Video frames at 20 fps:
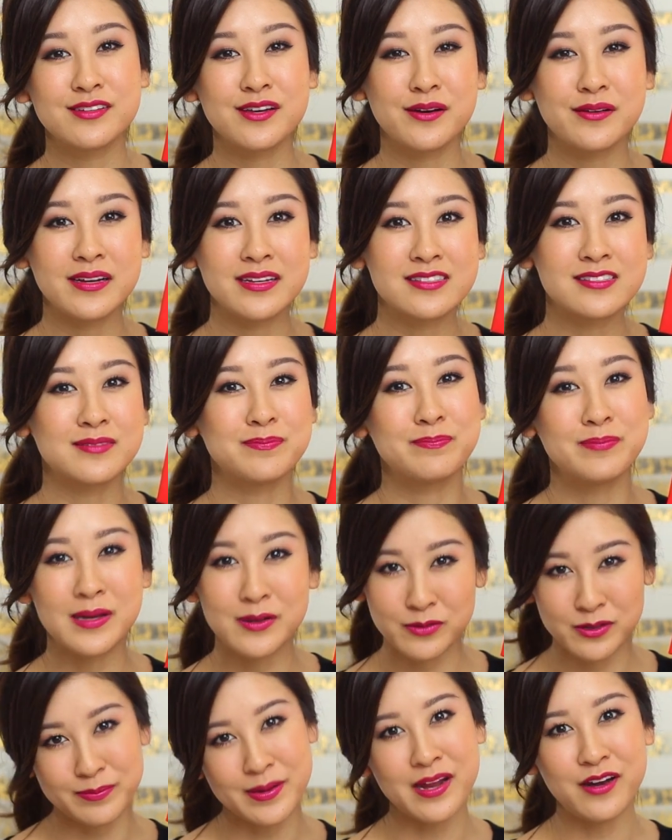So it's
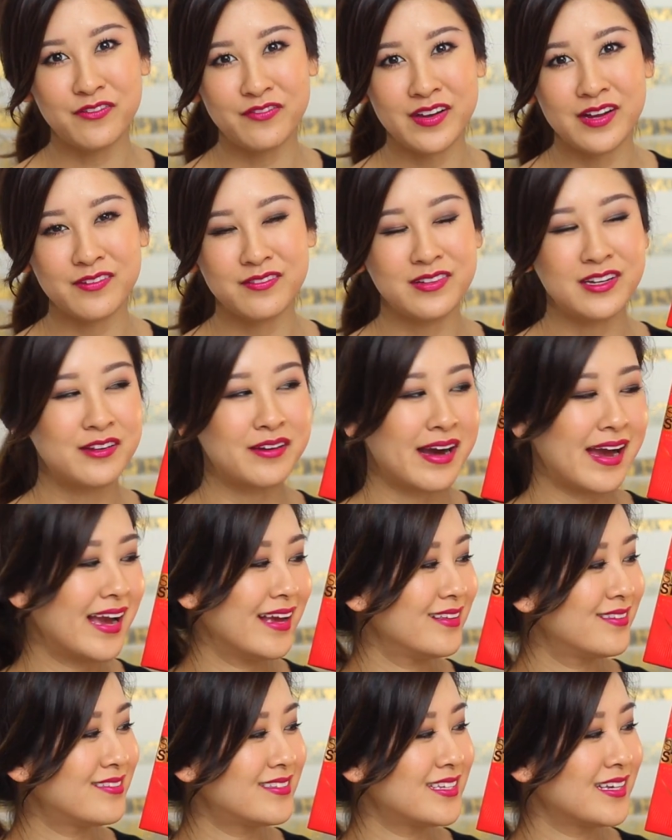it will benefit you
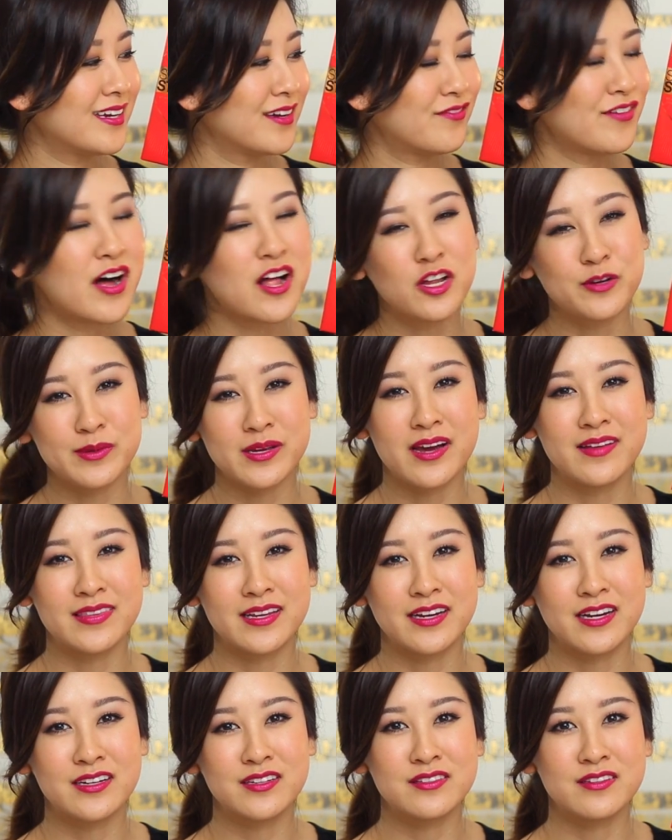guys to follow me on
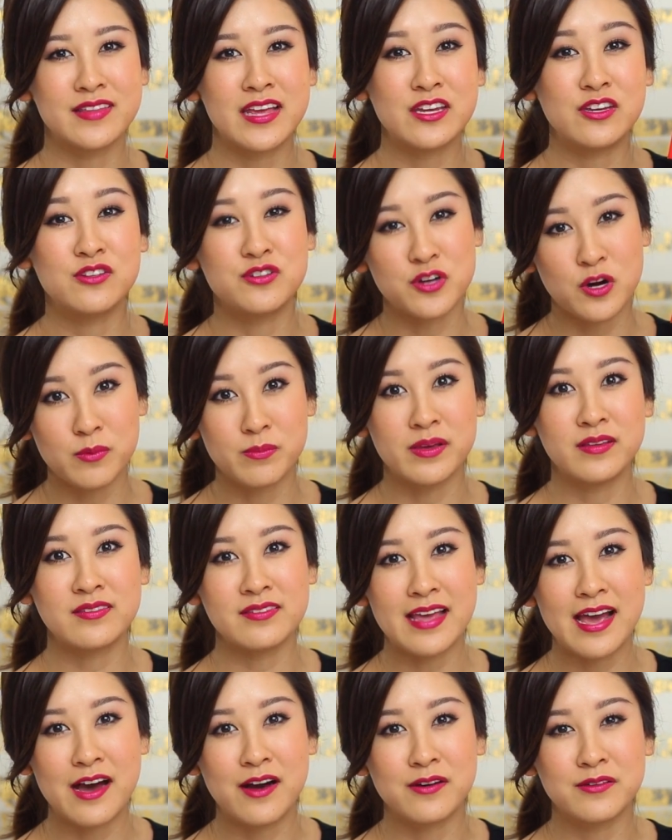there so that you don't
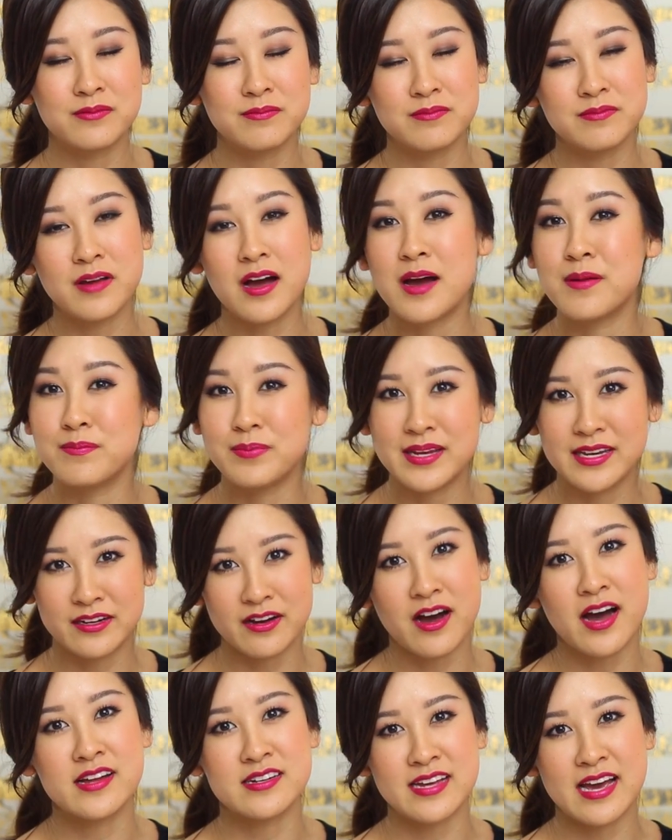miss out on being
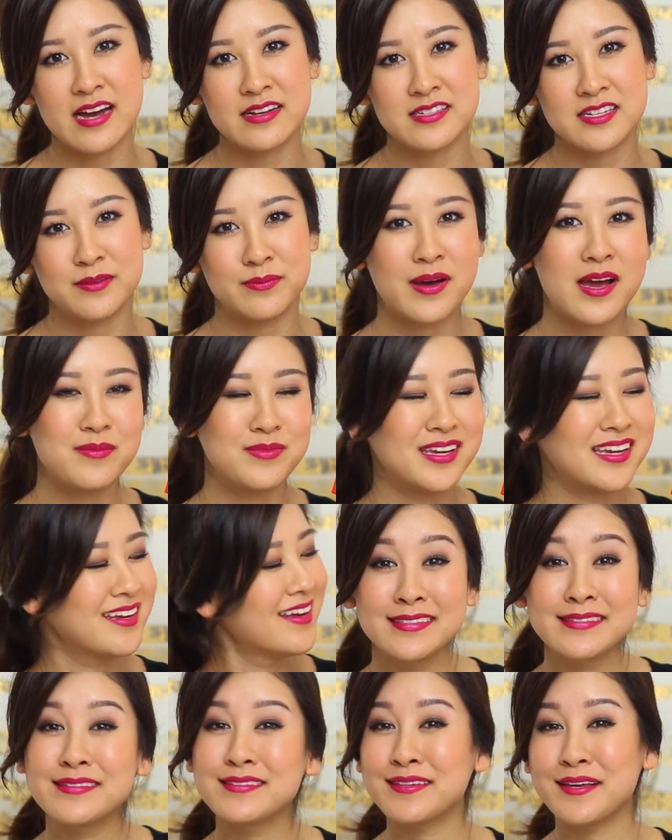contacted by
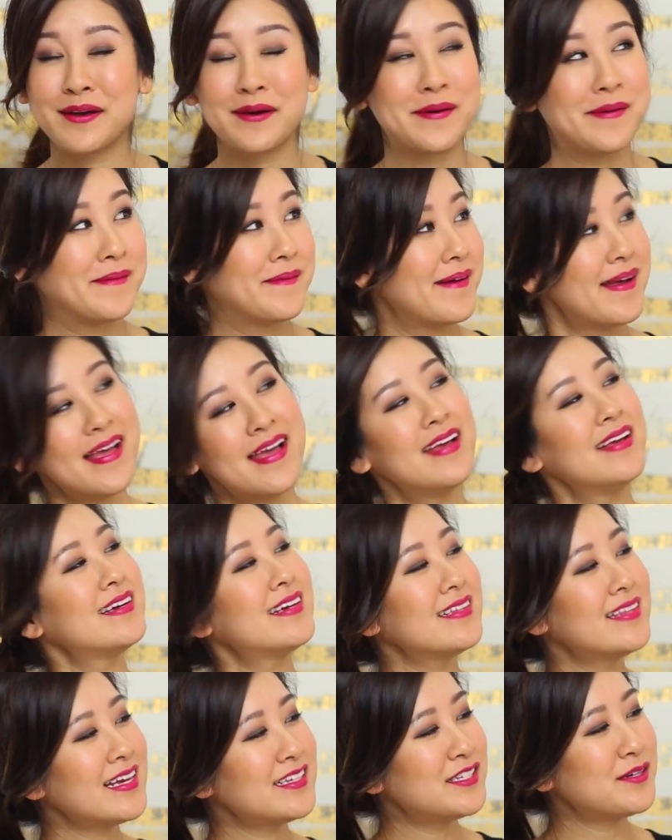me. So
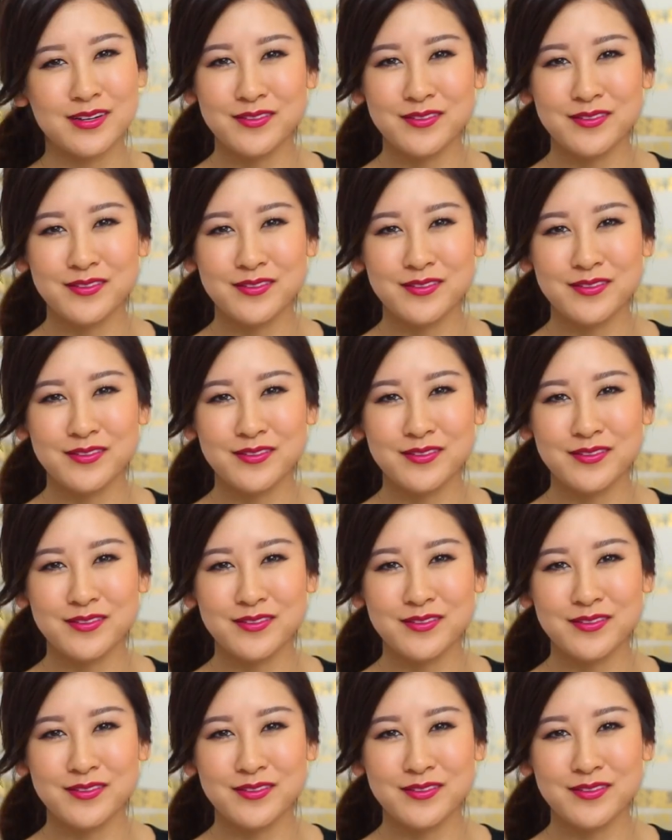good luck.